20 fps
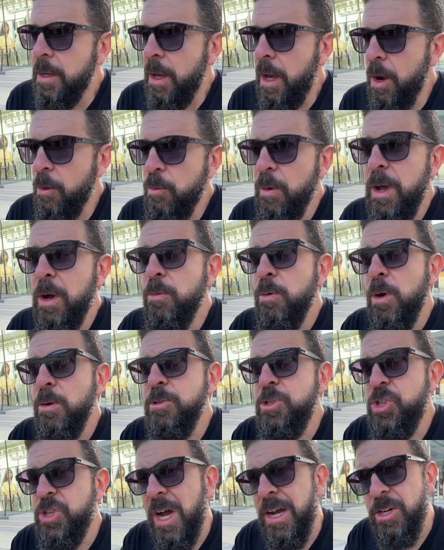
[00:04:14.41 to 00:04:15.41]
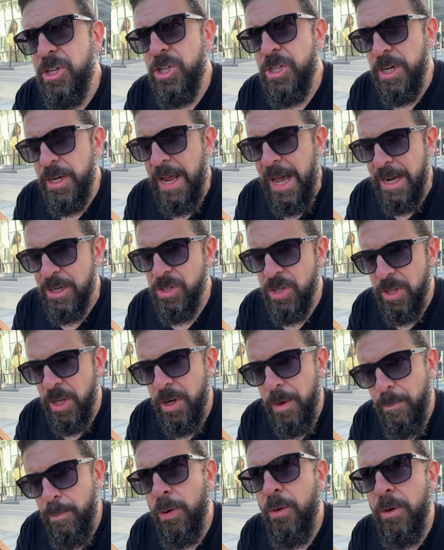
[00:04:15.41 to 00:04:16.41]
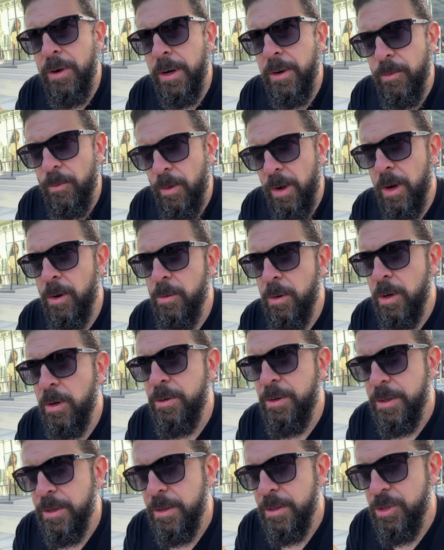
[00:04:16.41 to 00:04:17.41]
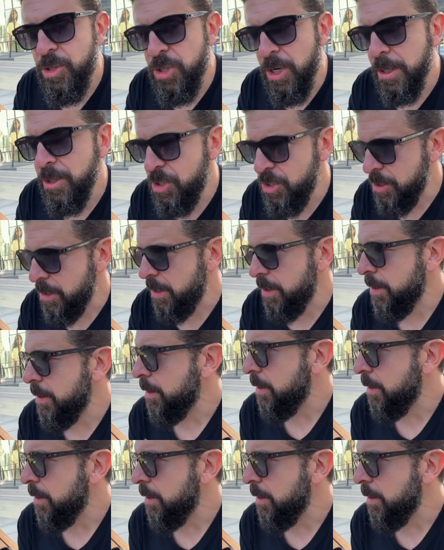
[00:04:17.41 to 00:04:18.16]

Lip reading: a railroad junction, actually, an important railroad junction